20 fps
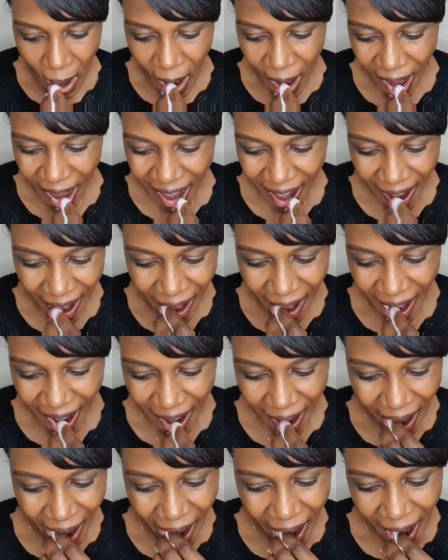
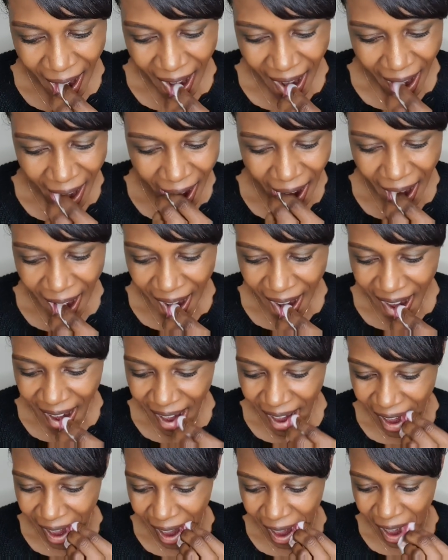
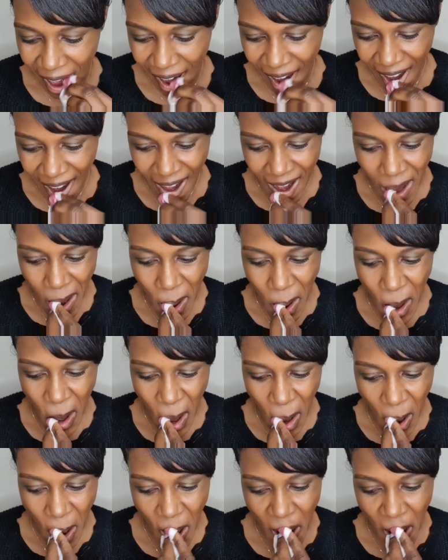No one is speaking in this clip.